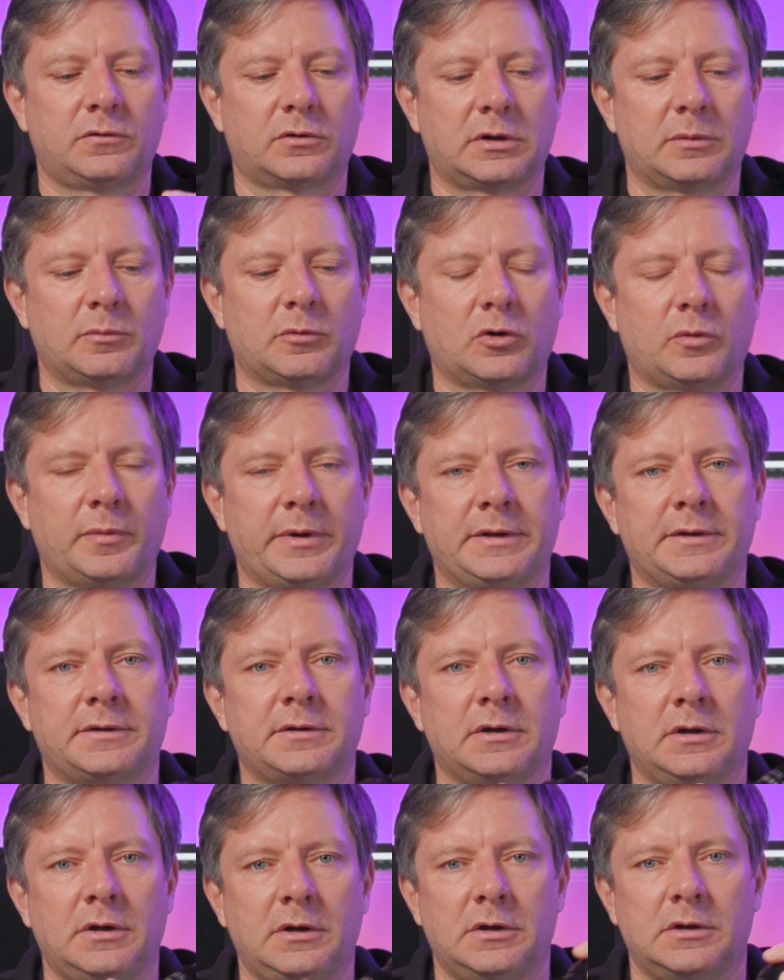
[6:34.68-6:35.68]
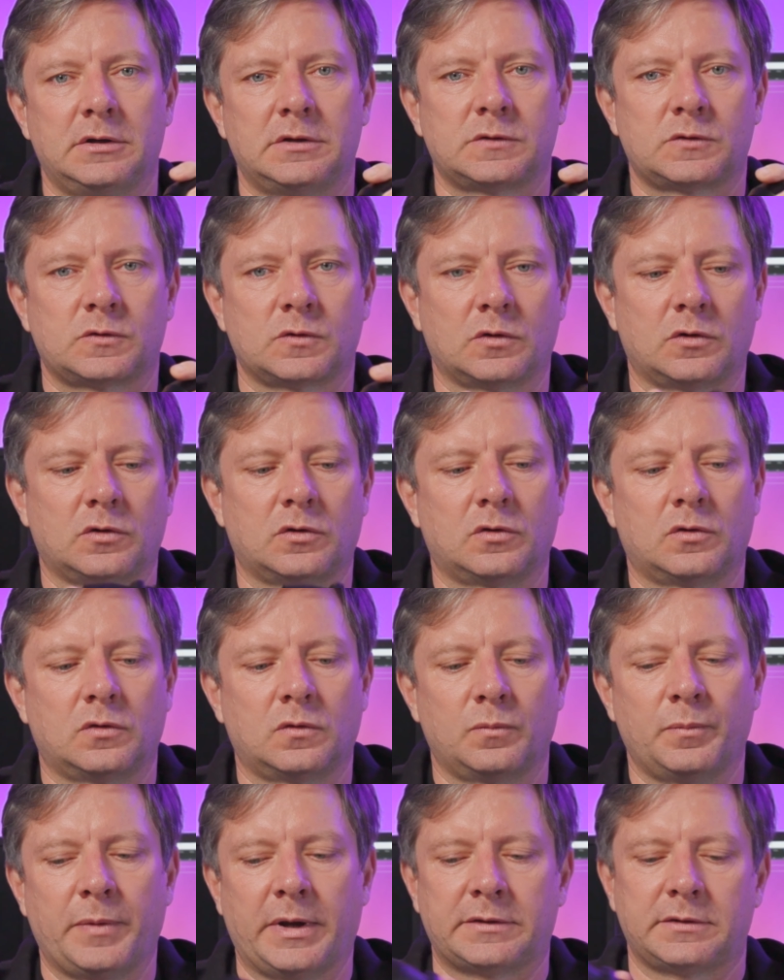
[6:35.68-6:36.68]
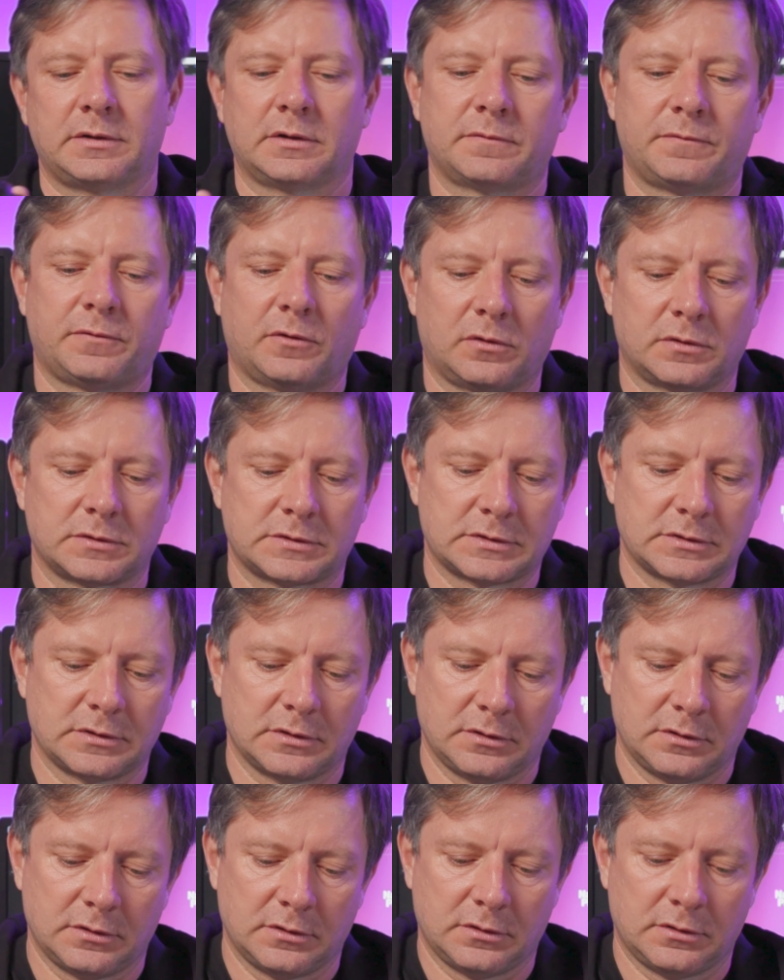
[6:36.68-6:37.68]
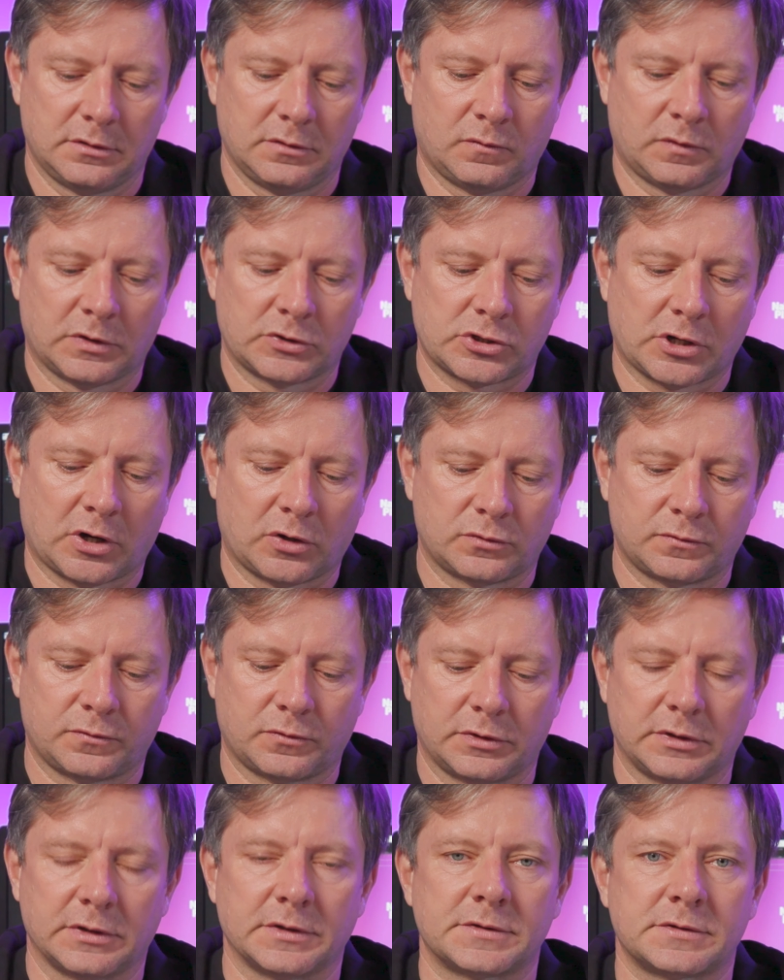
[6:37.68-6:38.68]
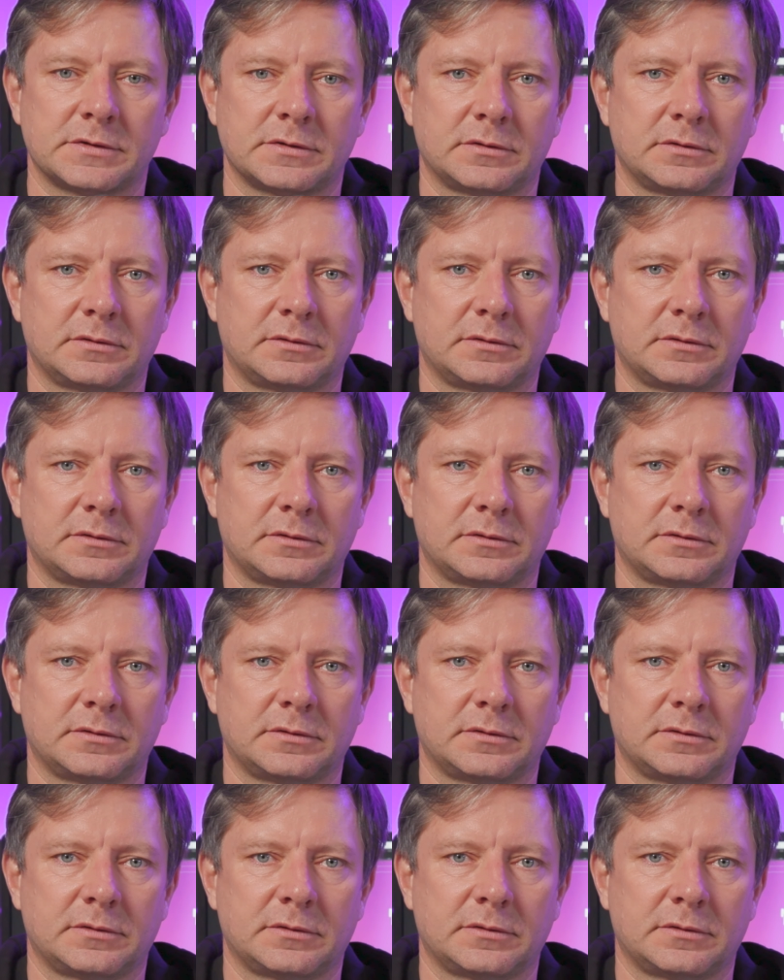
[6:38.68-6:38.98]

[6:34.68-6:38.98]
for the moment, so metric folks, watch out for this.